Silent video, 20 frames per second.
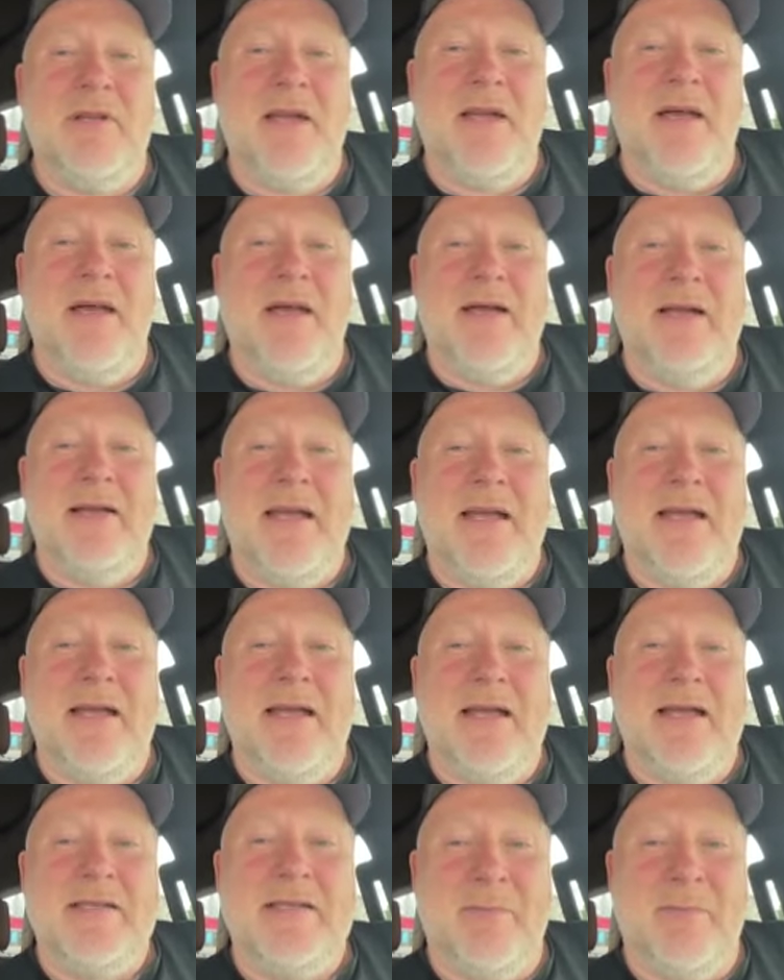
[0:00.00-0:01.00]

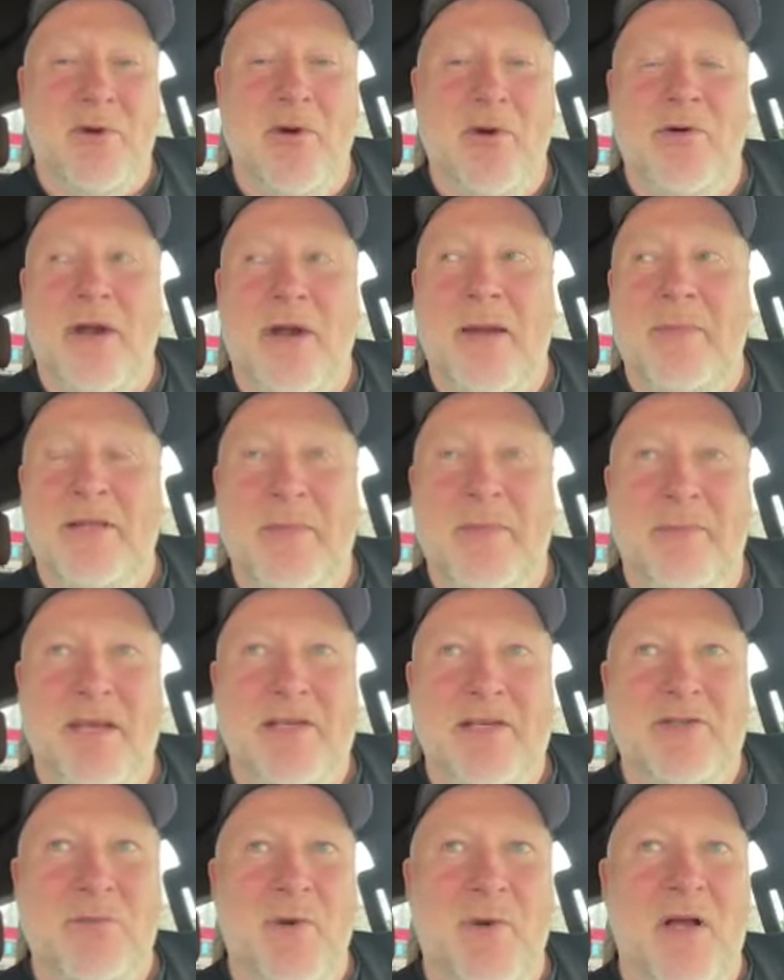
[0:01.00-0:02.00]
as a program at the
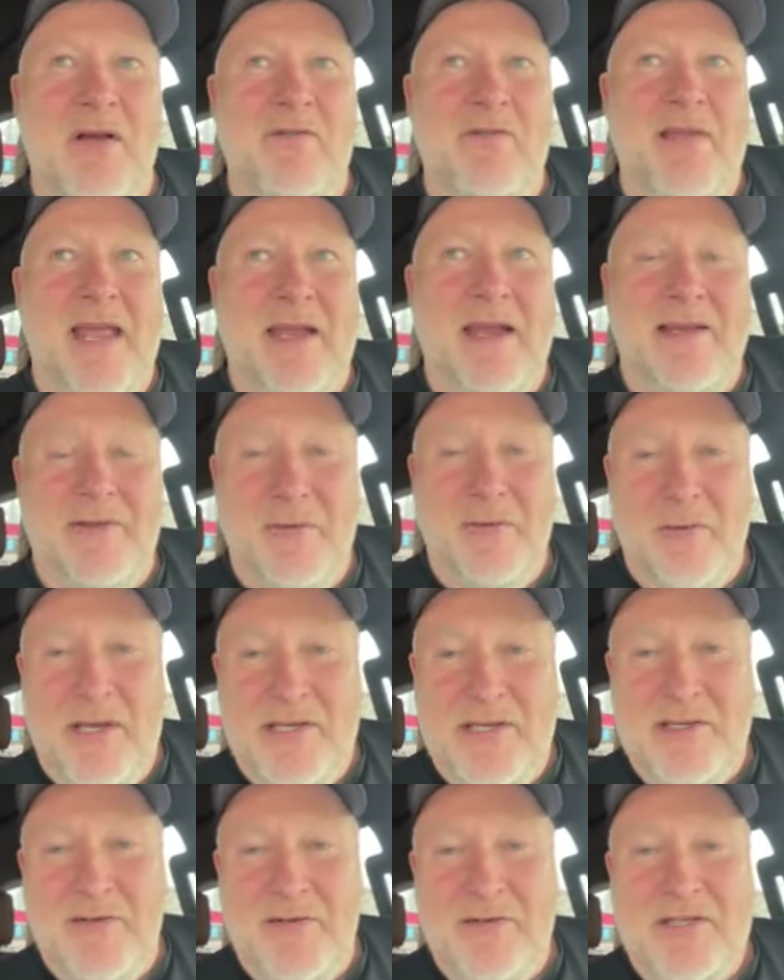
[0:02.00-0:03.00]
Big 12 and at the
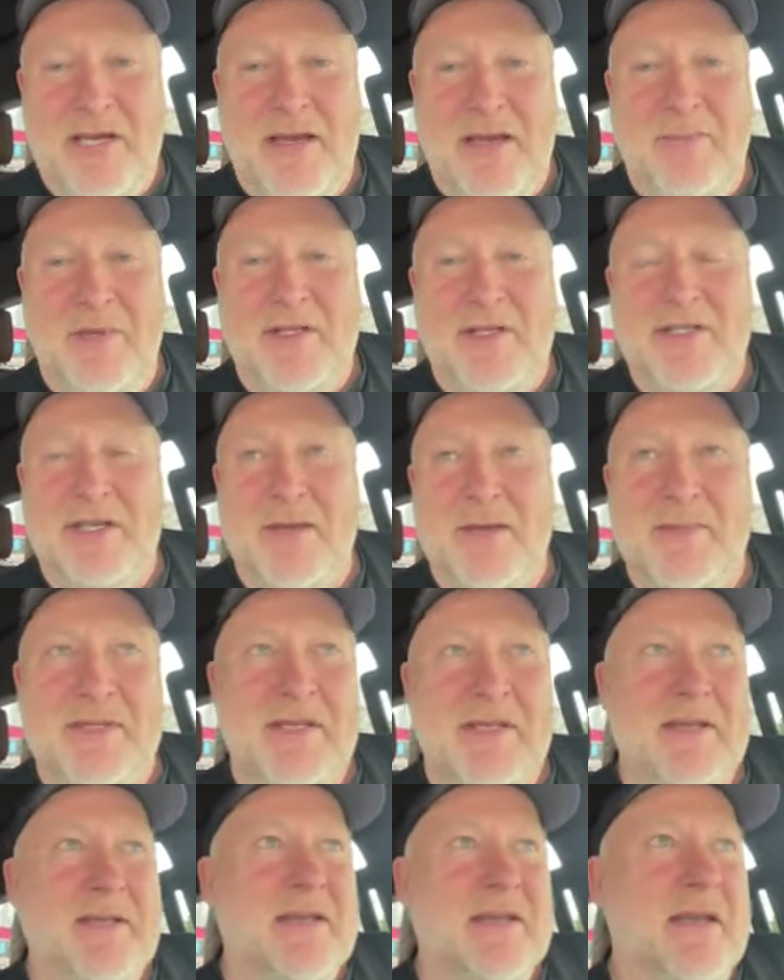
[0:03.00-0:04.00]
regional championships.